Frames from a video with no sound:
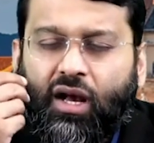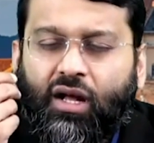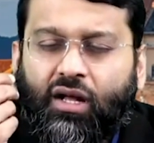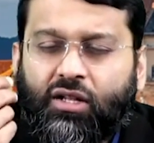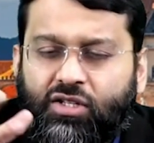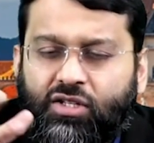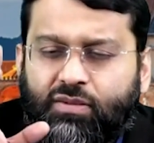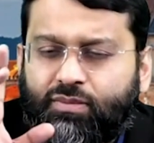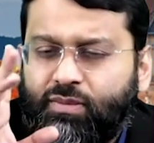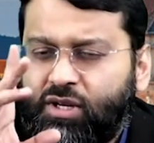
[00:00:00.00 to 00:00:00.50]

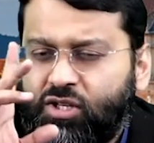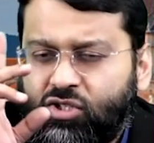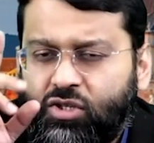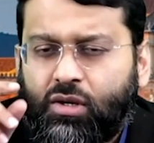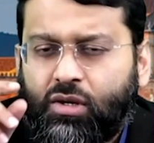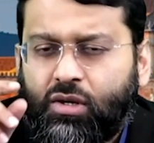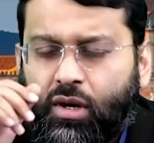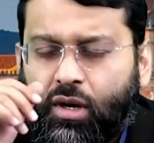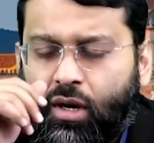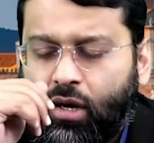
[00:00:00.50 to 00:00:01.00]
I'll just
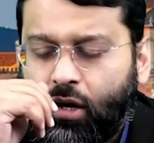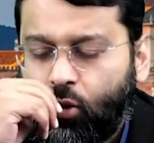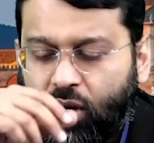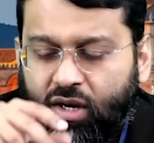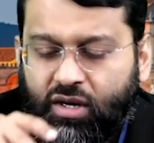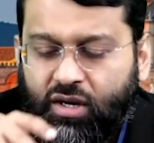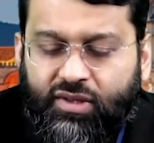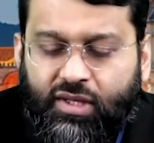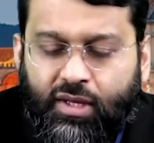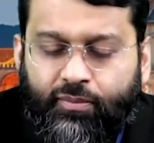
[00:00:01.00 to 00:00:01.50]
mention uh,
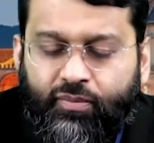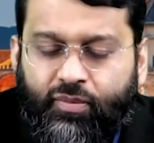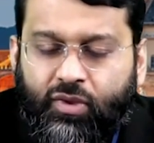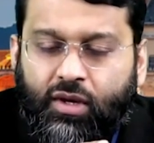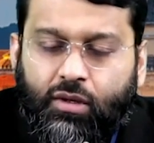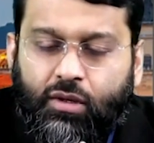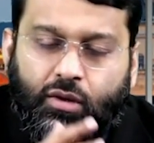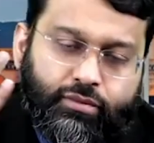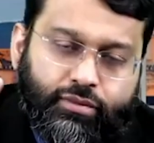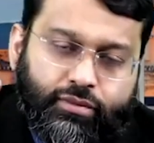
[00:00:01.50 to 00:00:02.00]
one of them,
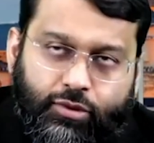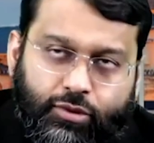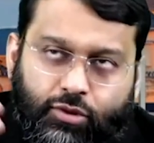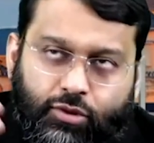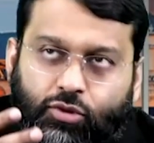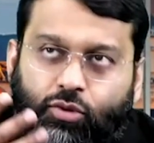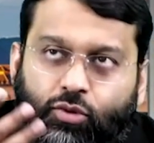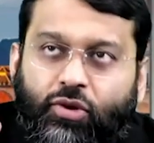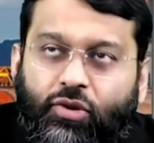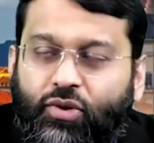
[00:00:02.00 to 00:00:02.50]
or
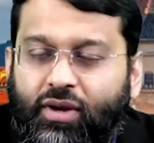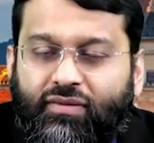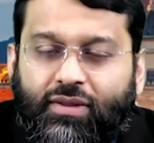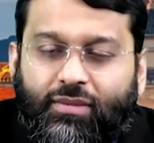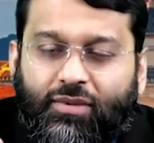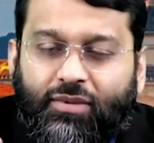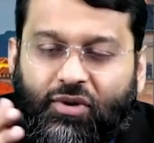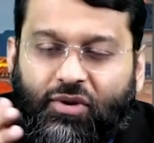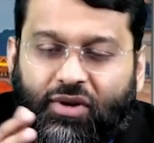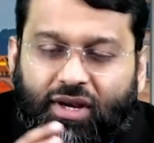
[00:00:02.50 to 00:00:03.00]
two or three
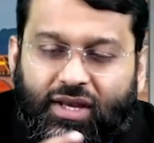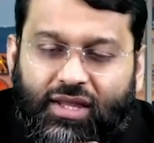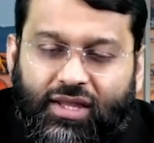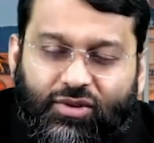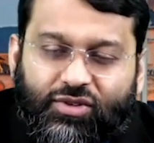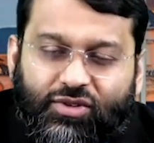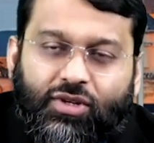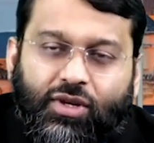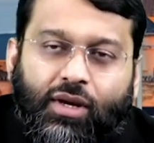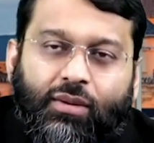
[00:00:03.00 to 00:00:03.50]
of them, okay, and
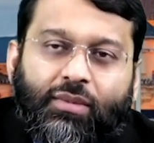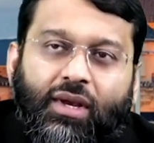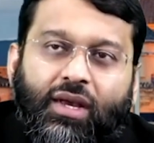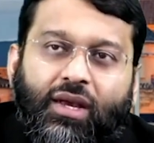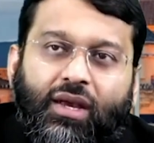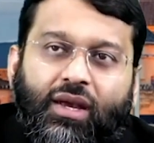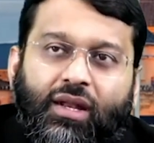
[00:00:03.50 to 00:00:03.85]
then we'll stop.